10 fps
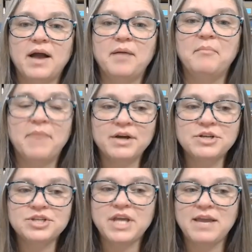
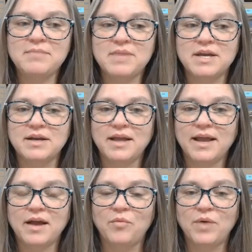March came in
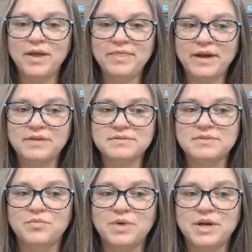at
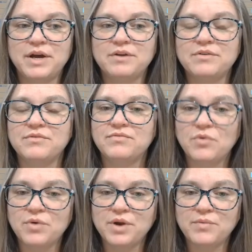
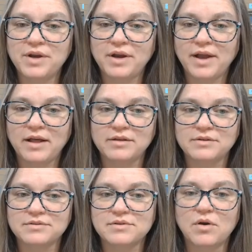
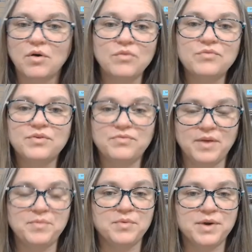$1,141 over
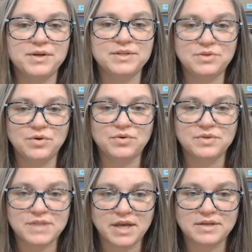February's total
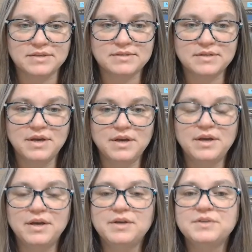sales.
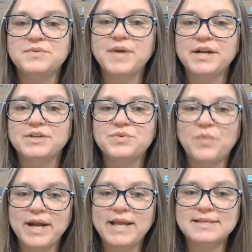So we had a
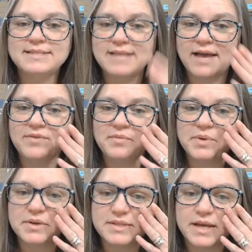
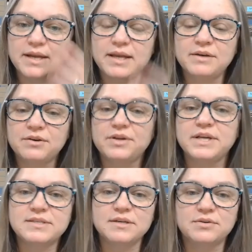27%
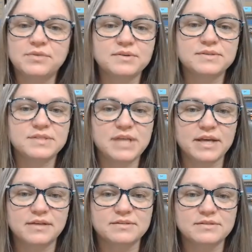increase in gross
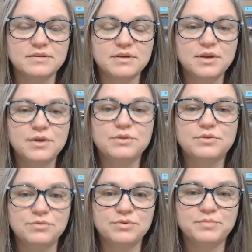sales
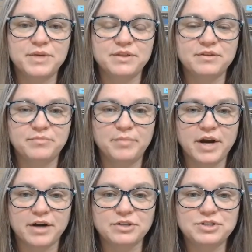through the month of
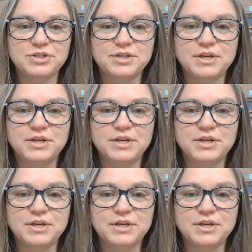March.